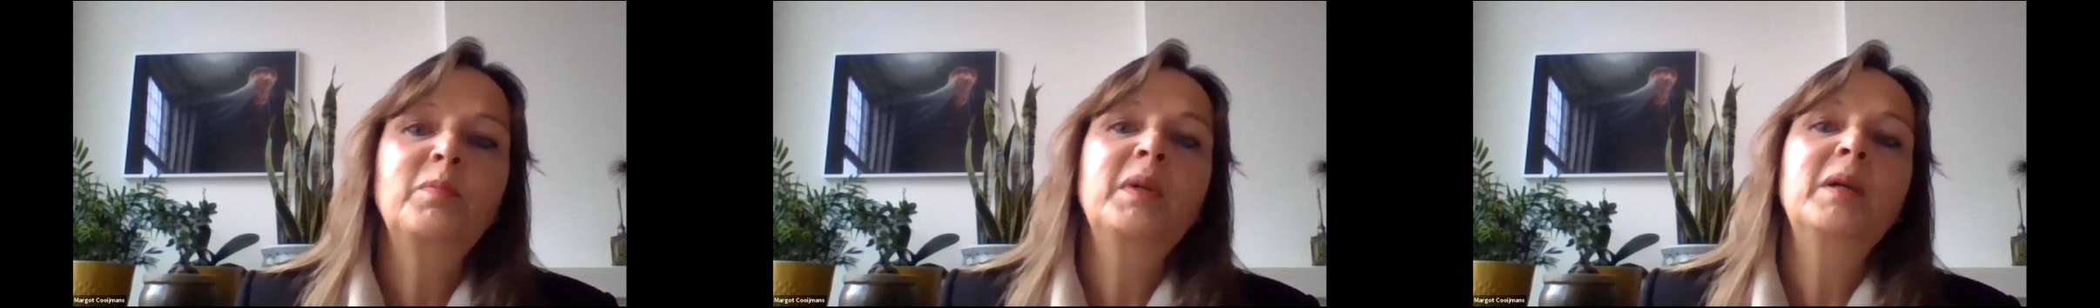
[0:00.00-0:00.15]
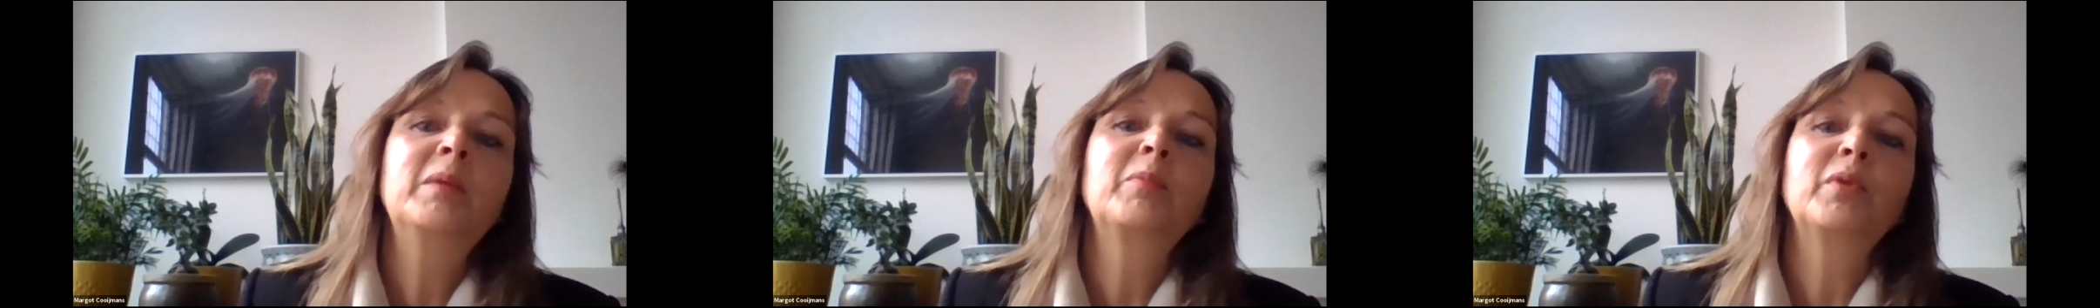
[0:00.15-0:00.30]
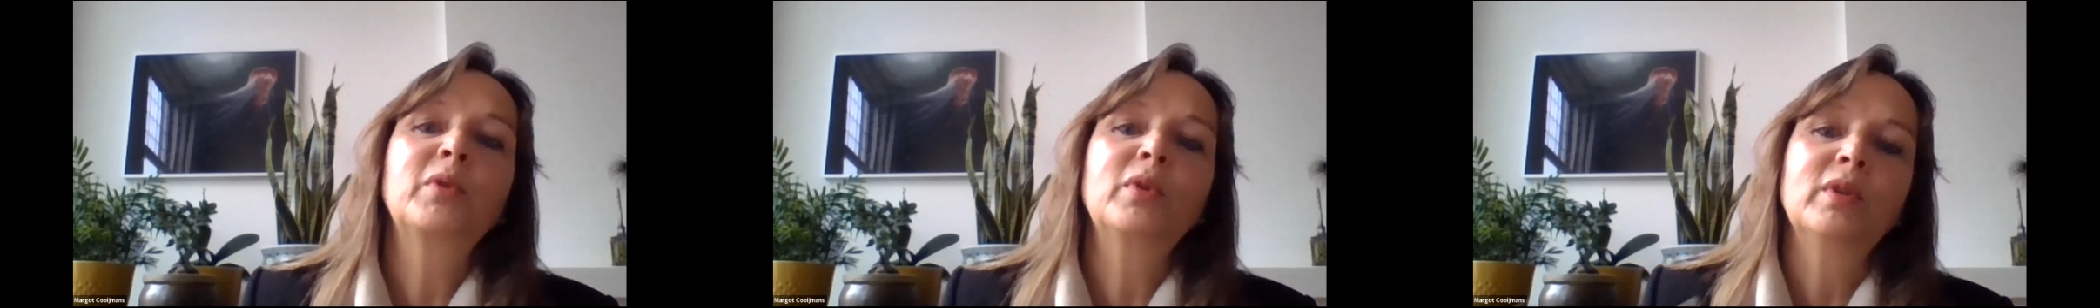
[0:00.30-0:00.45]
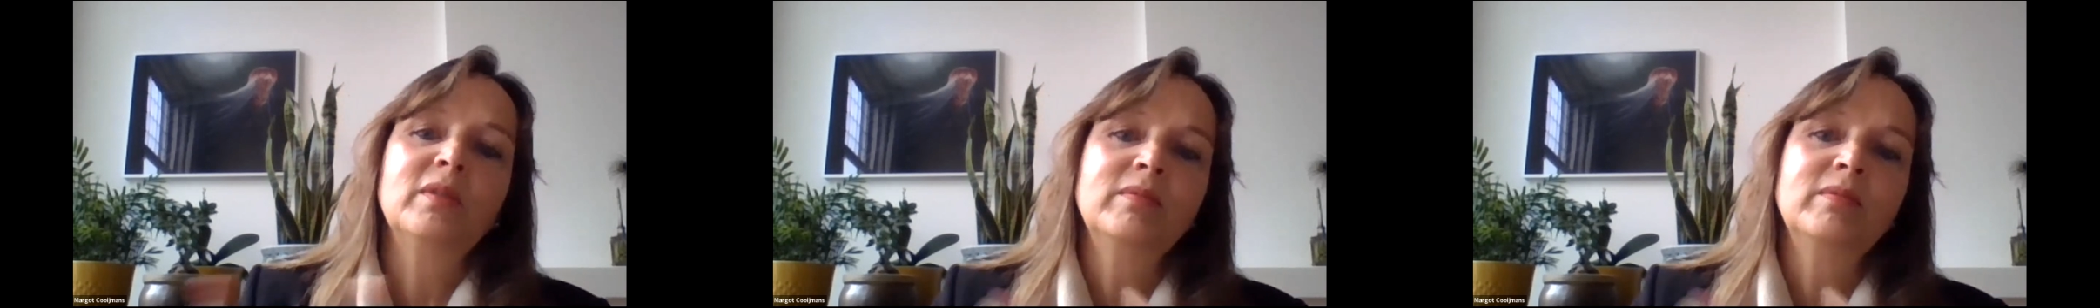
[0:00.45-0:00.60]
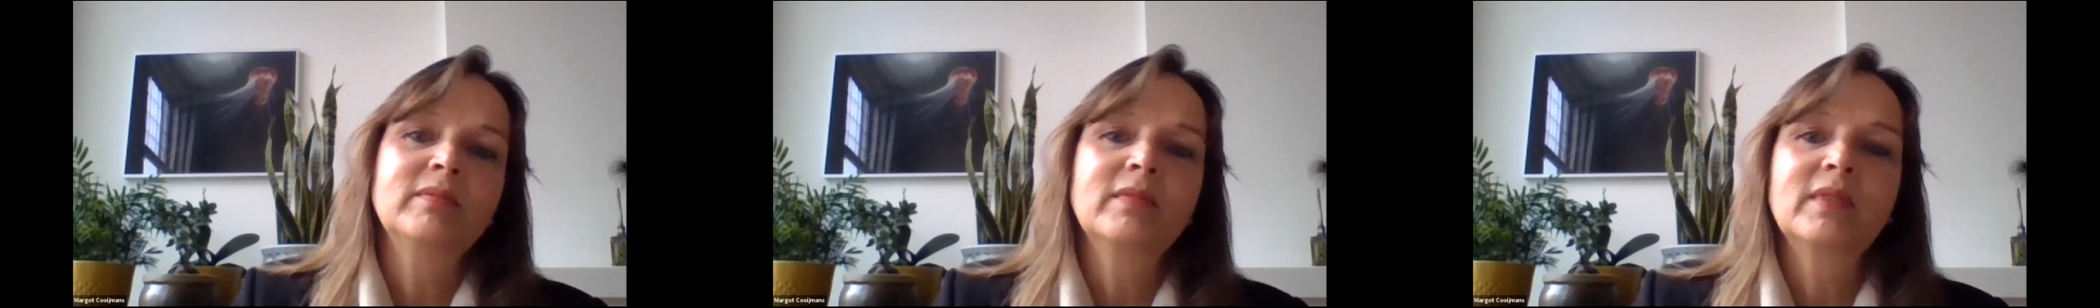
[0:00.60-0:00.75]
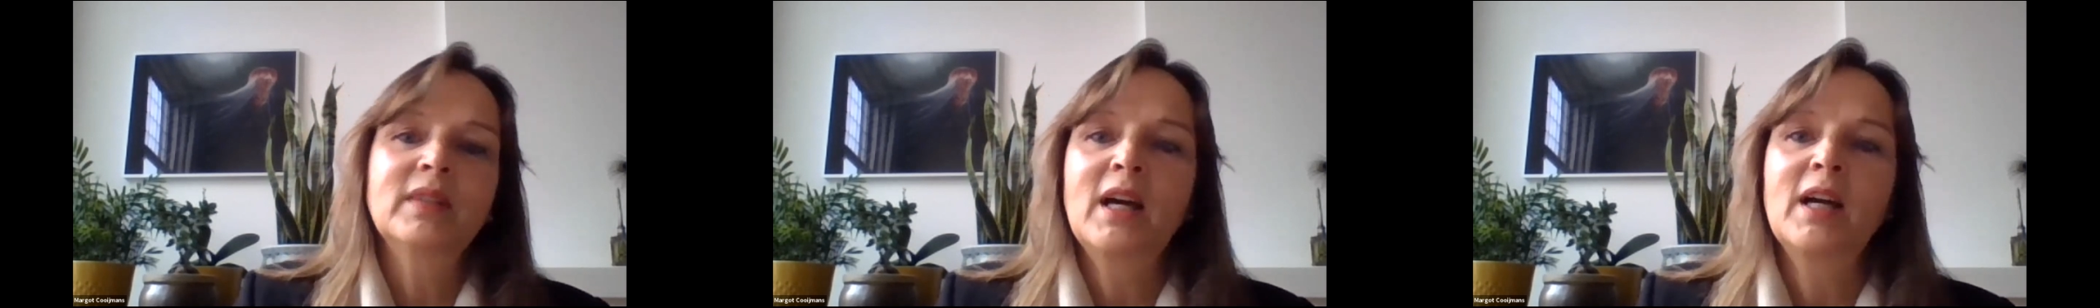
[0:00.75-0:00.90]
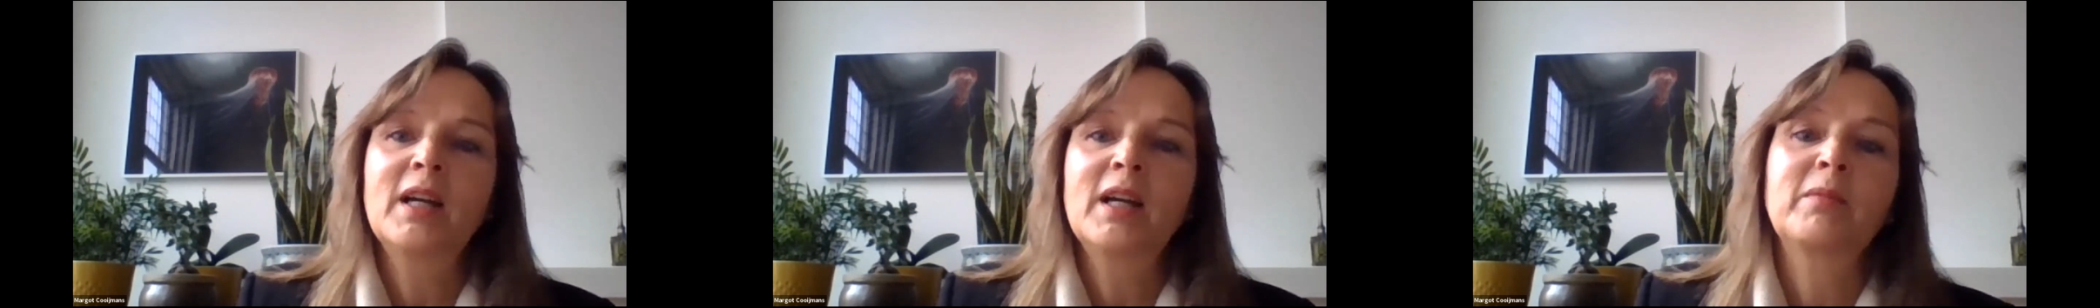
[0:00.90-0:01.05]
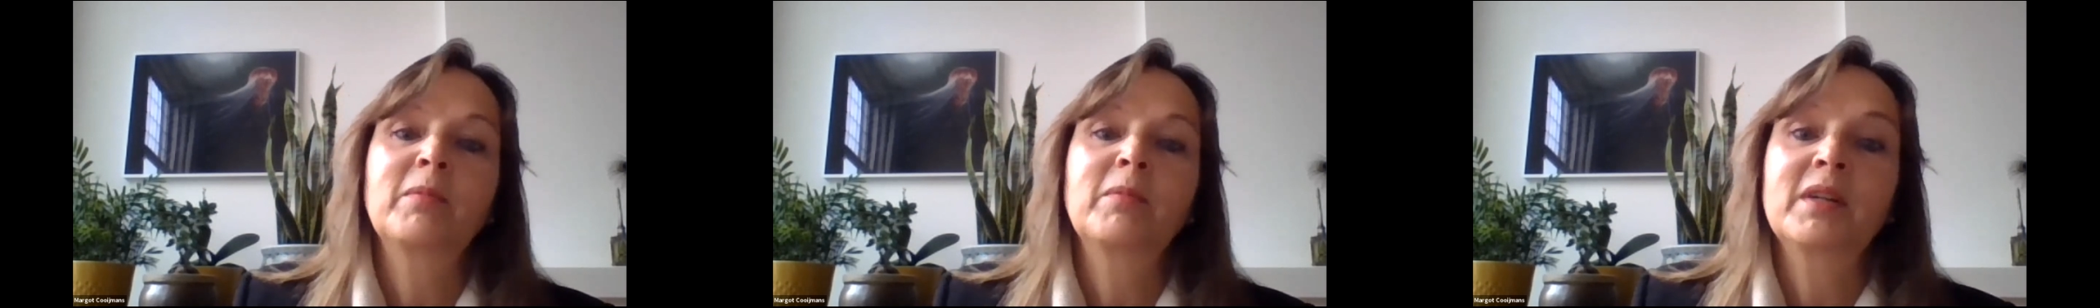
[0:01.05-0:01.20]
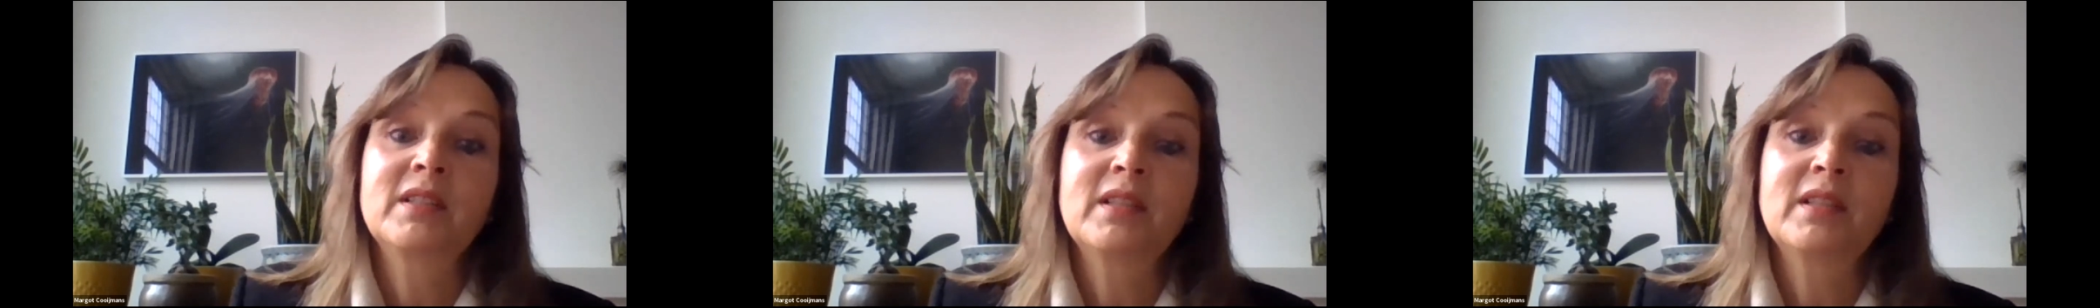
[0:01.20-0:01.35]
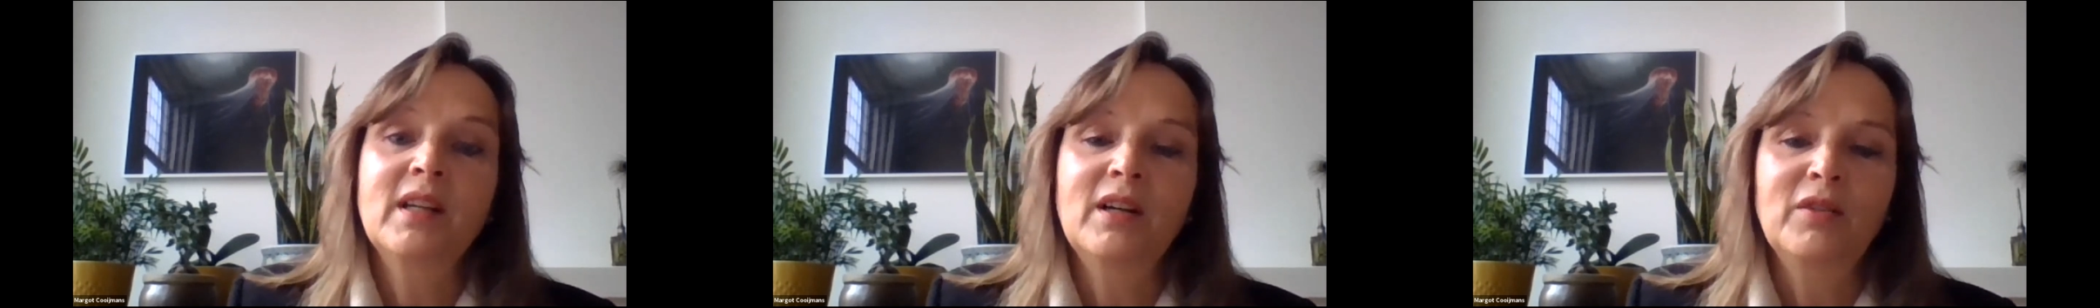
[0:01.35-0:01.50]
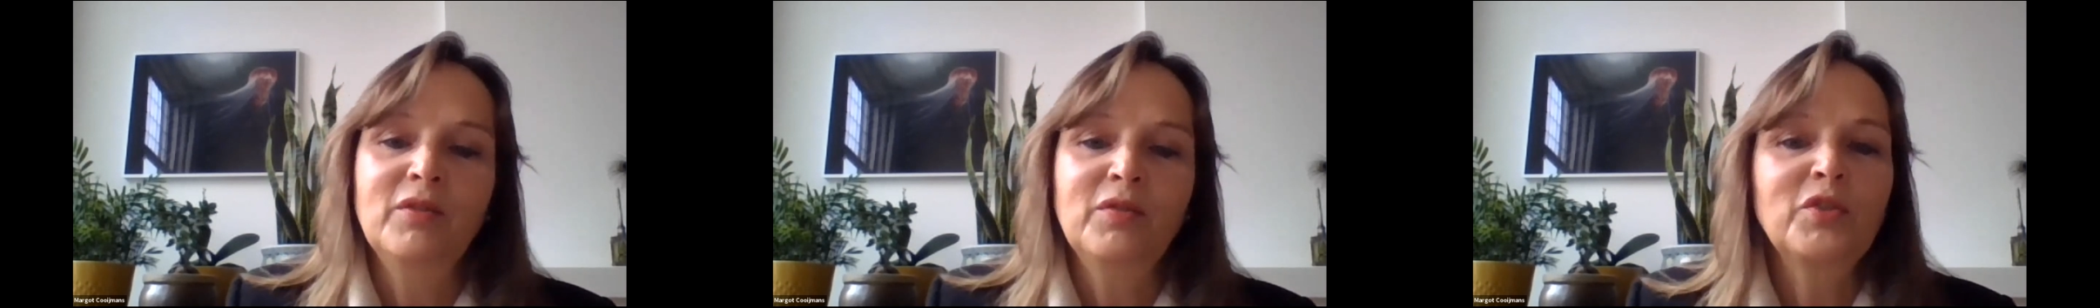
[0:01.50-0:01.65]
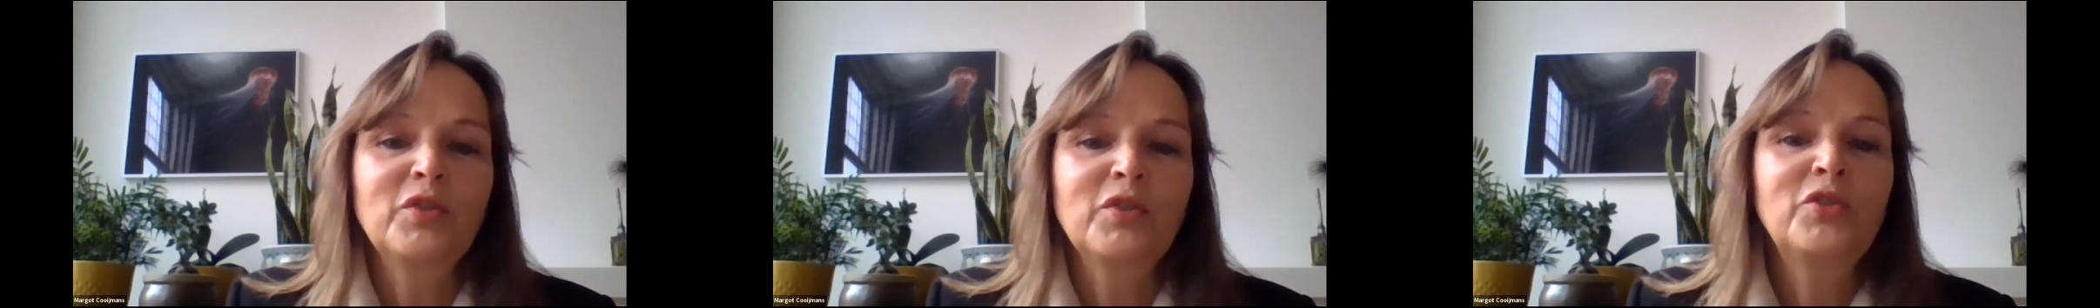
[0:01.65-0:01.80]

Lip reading: people like myself